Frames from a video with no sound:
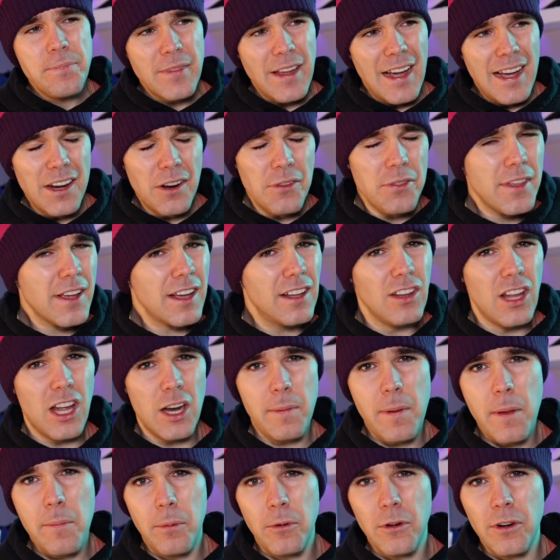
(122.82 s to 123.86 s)
I don't think a lot
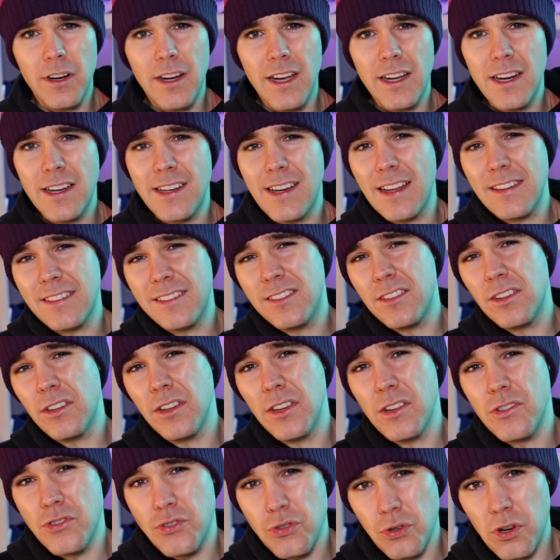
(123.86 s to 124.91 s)
of people are gonna
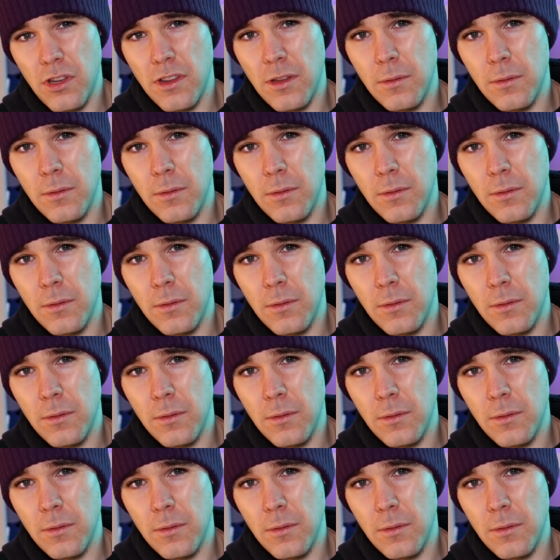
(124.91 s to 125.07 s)
necessarily enjoy